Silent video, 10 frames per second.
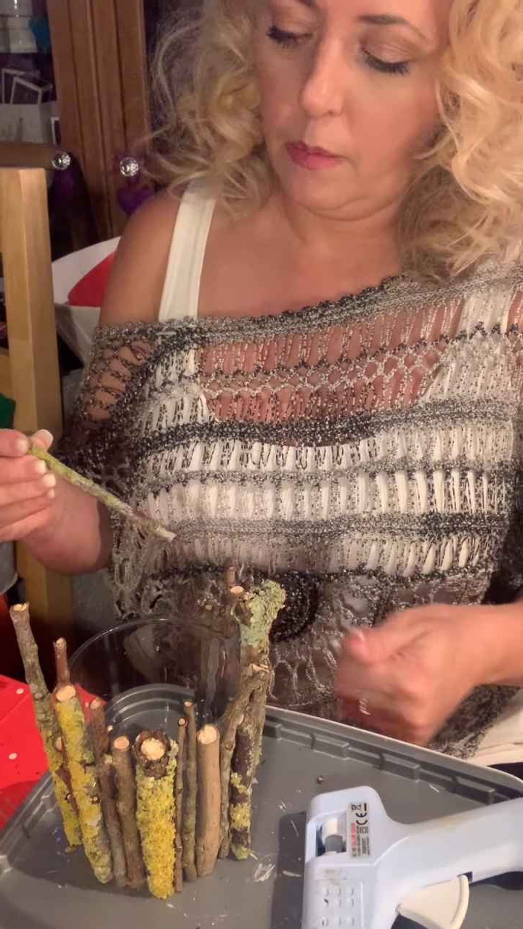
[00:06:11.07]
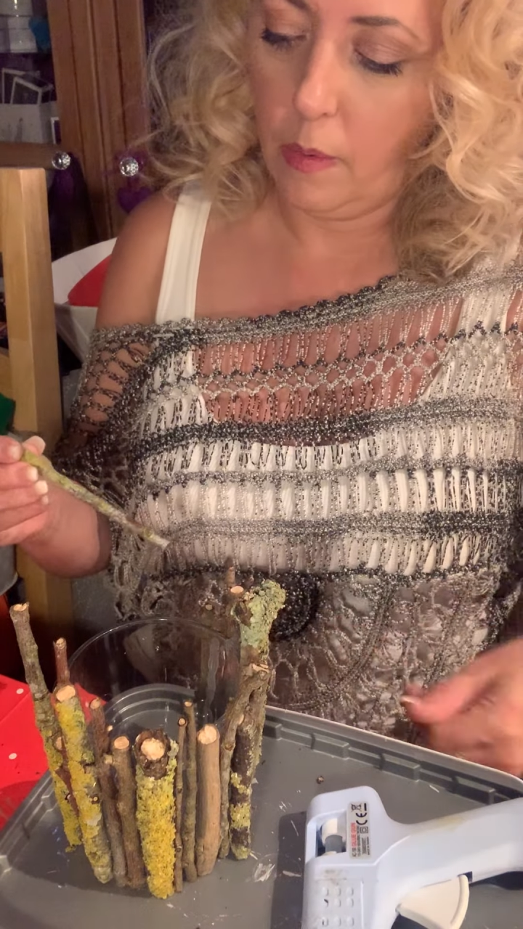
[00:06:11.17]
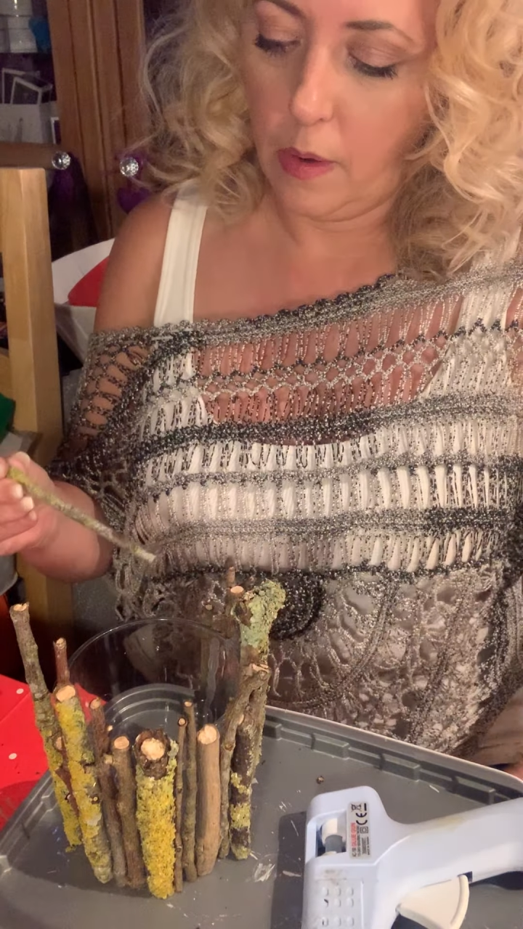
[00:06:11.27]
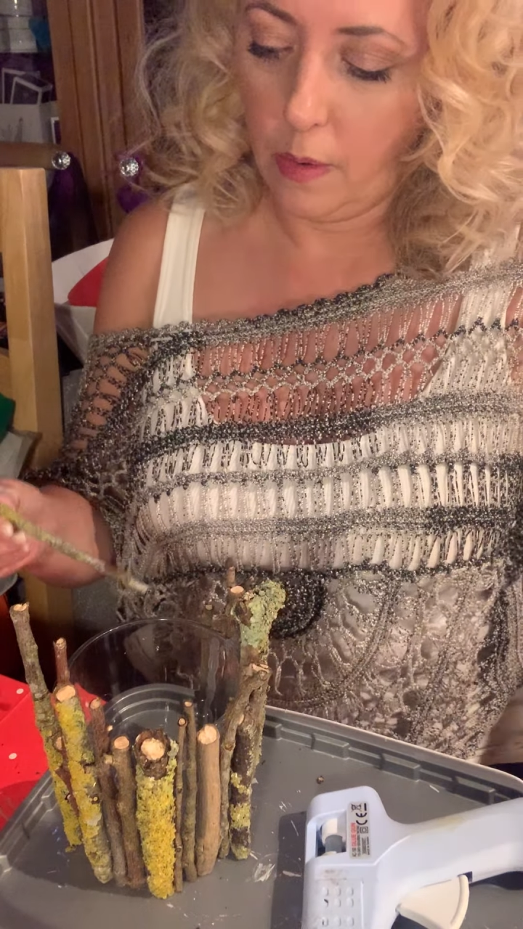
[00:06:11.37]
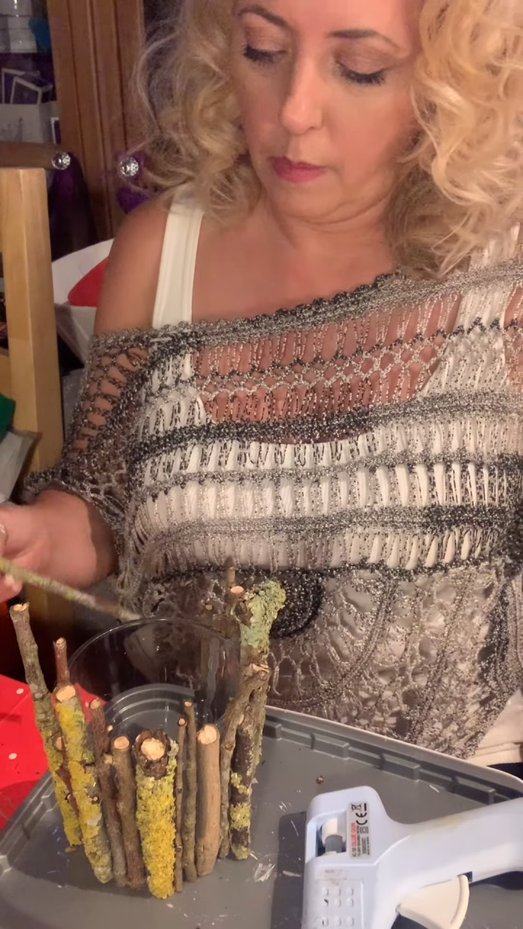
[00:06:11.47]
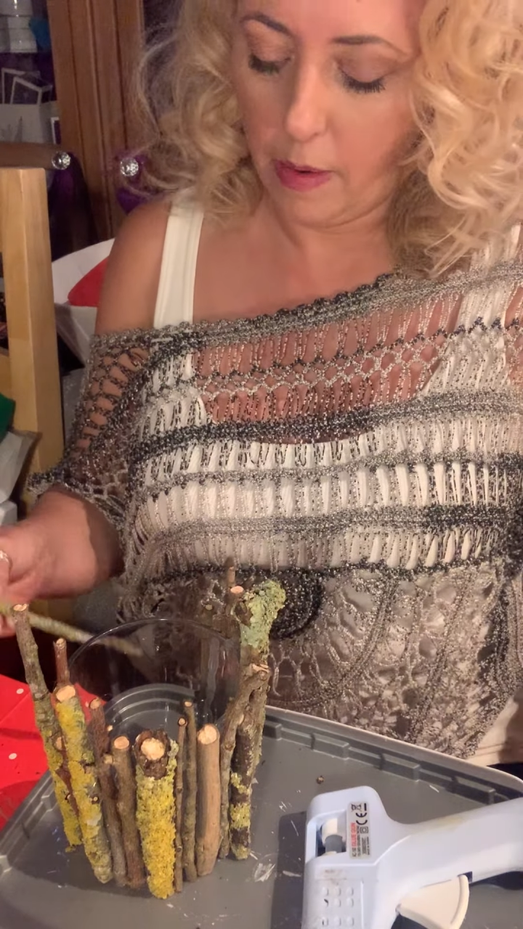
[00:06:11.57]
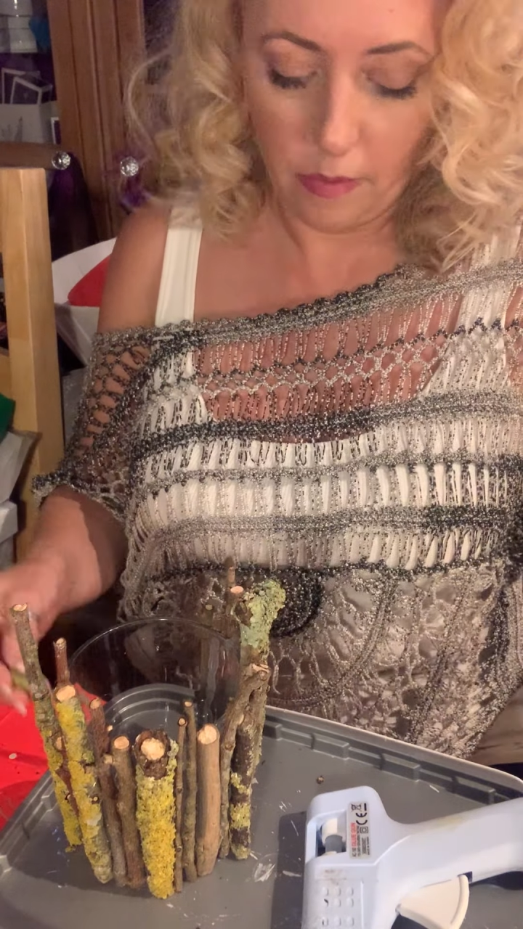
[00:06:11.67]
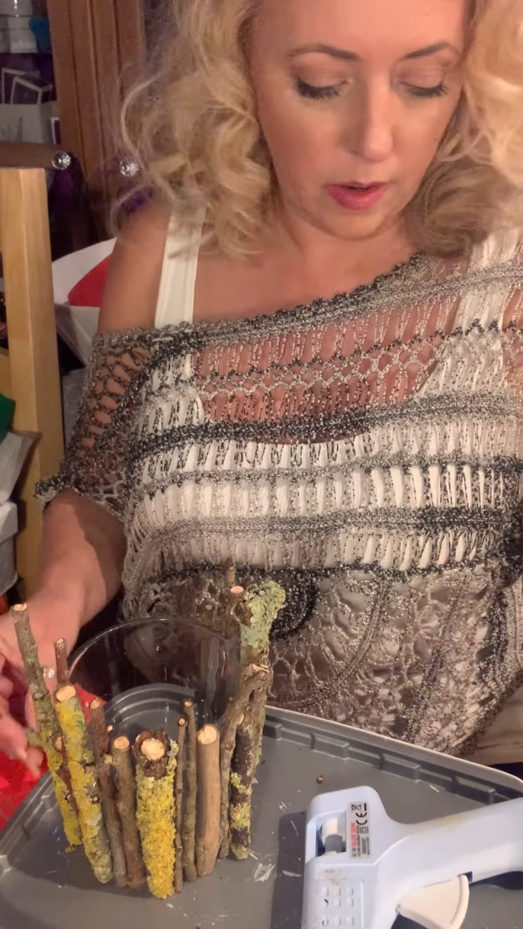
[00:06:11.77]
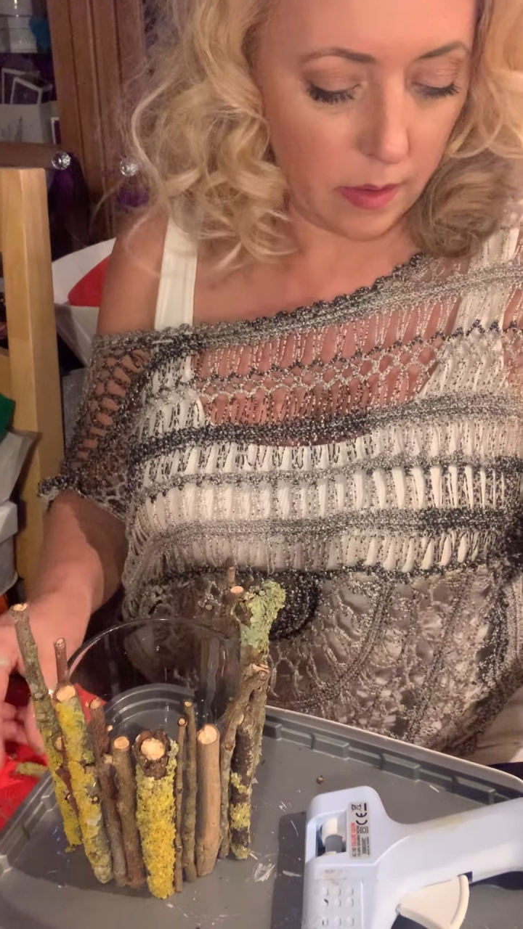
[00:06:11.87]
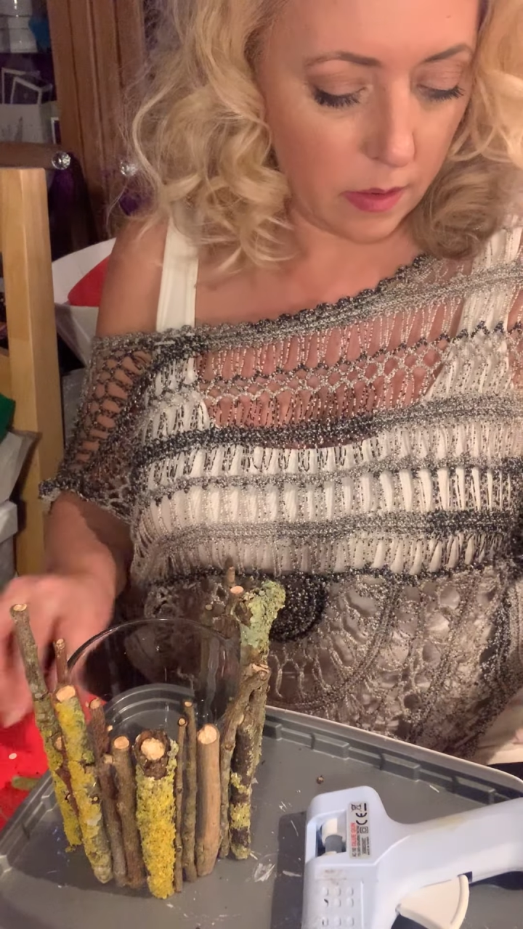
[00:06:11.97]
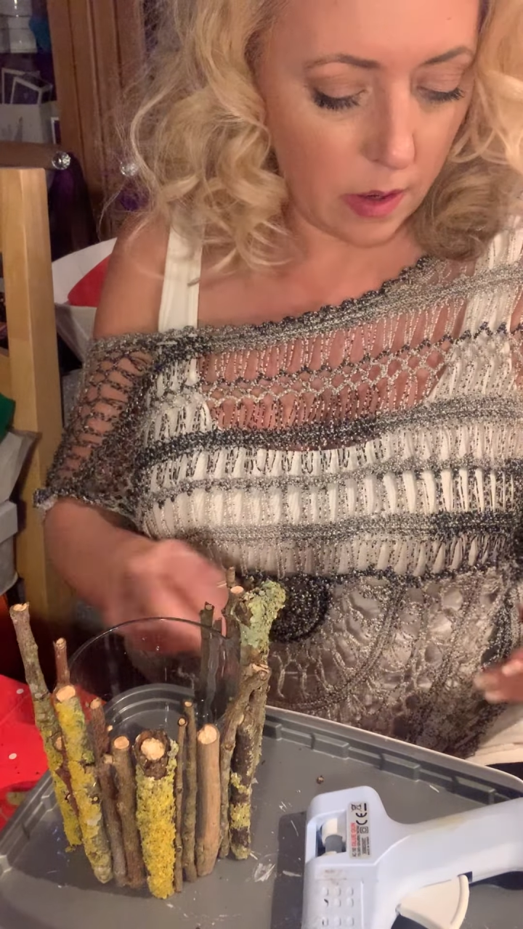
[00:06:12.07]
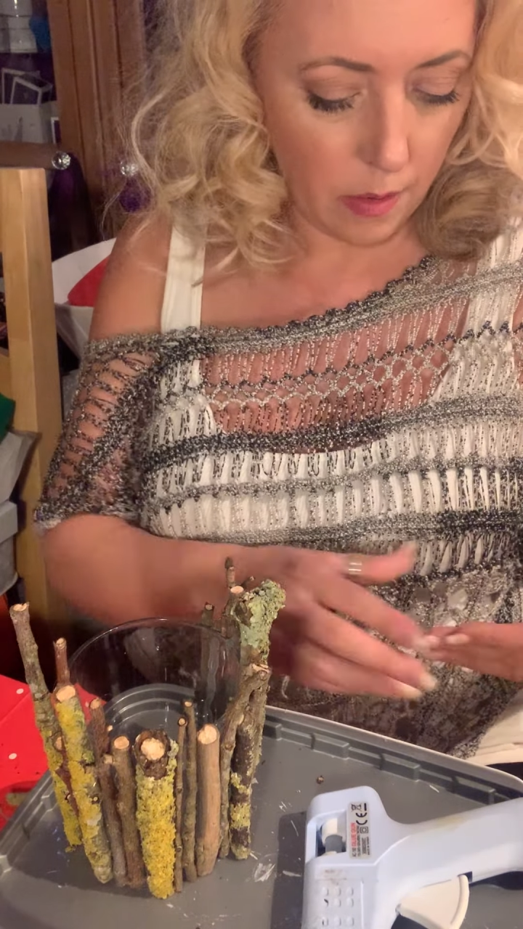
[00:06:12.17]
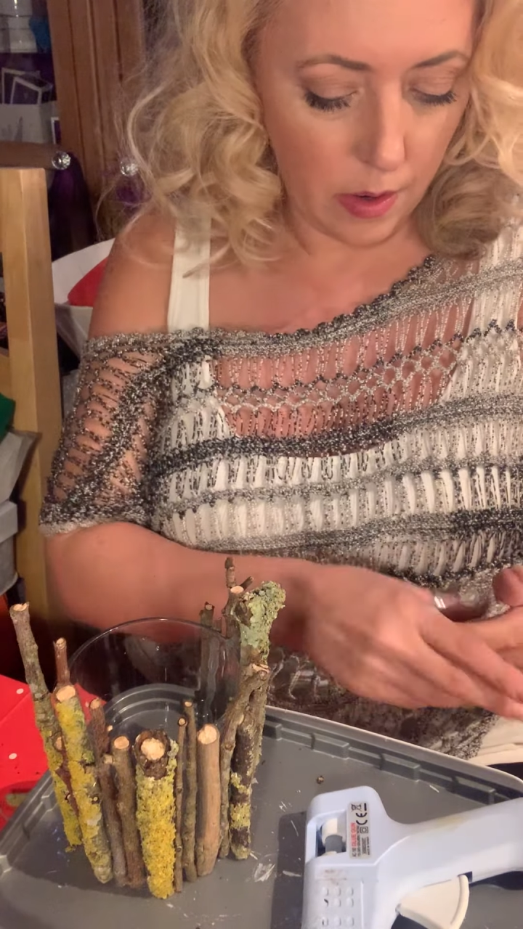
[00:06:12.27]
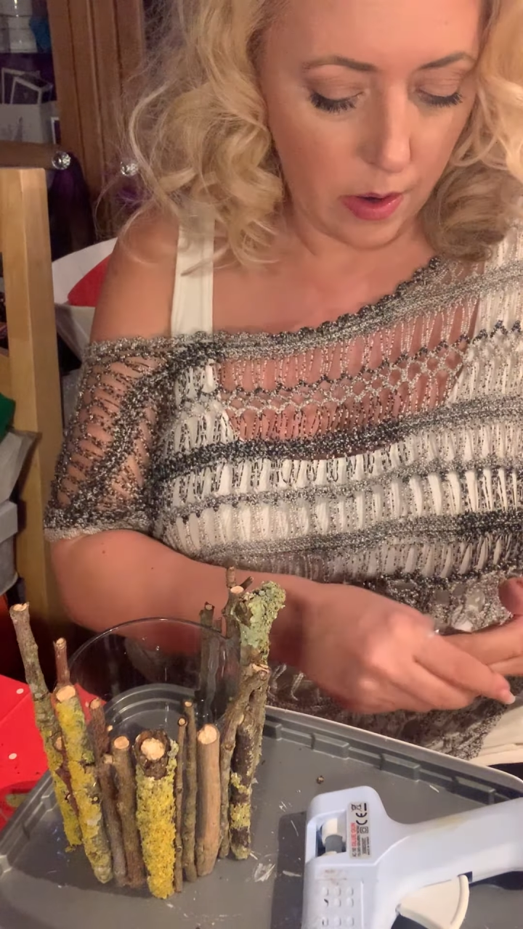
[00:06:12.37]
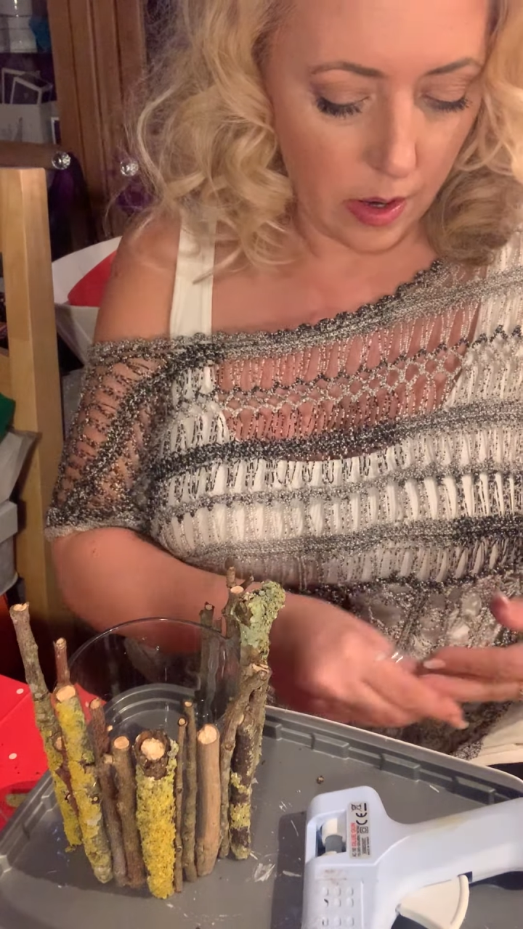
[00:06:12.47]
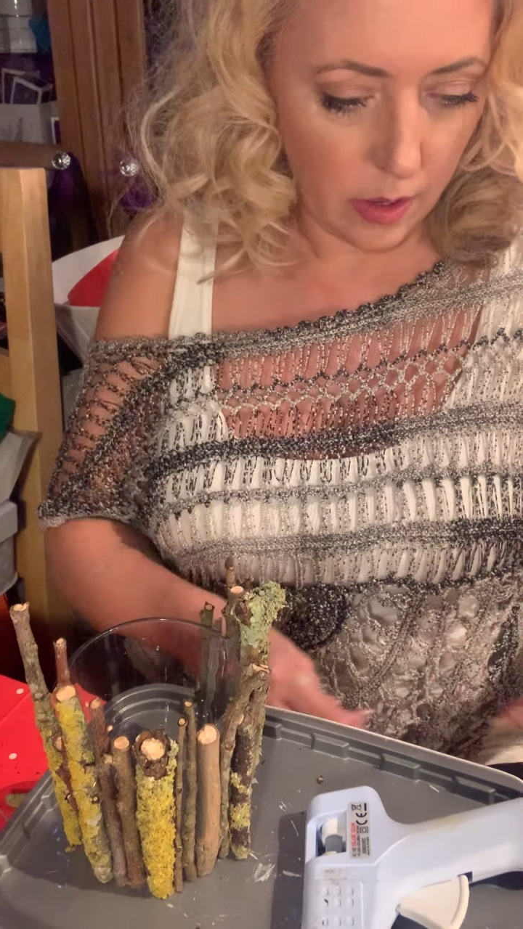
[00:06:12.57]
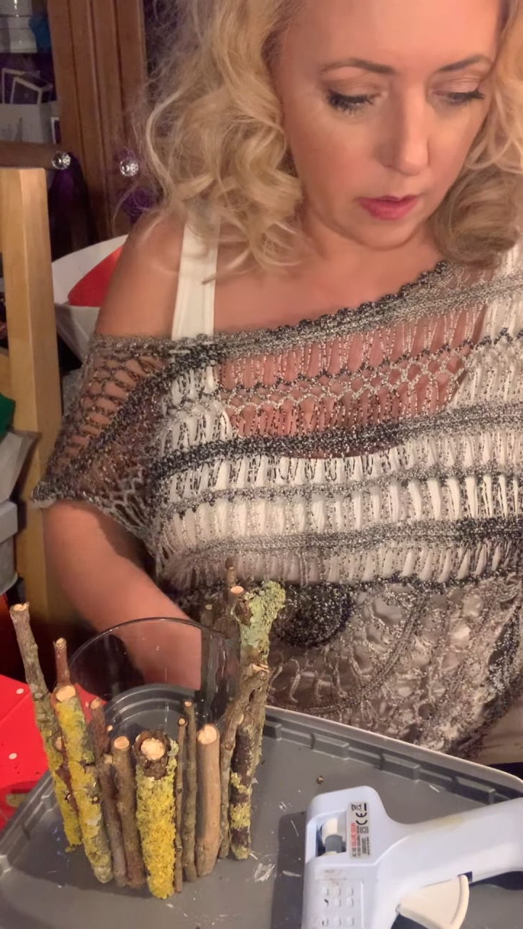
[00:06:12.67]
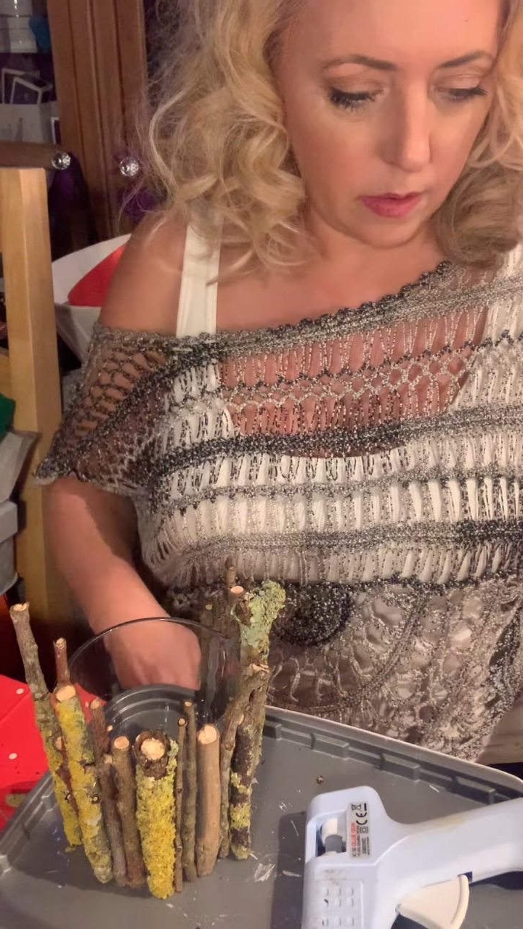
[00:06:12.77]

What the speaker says: While the weather is so nice,